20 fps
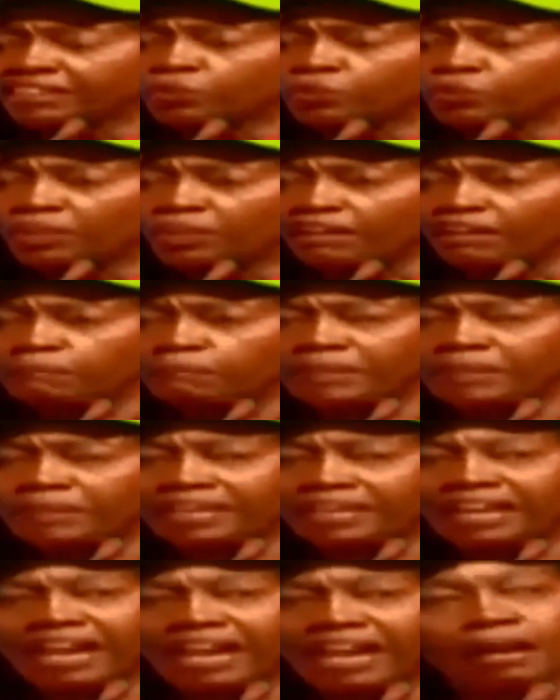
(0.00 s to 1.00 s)
That we have
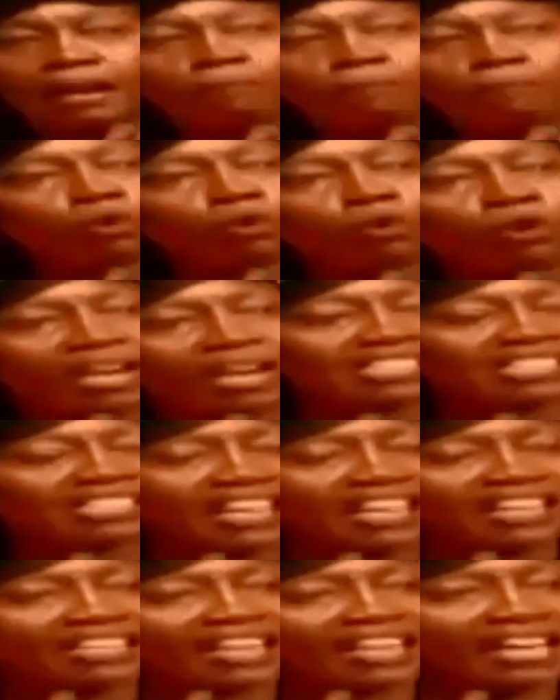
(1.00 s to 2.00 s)
become worse than
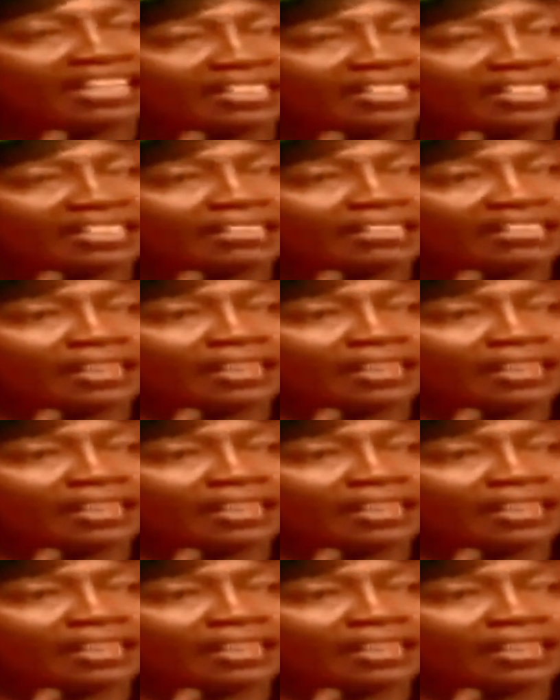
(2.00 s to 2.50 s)
hyenas.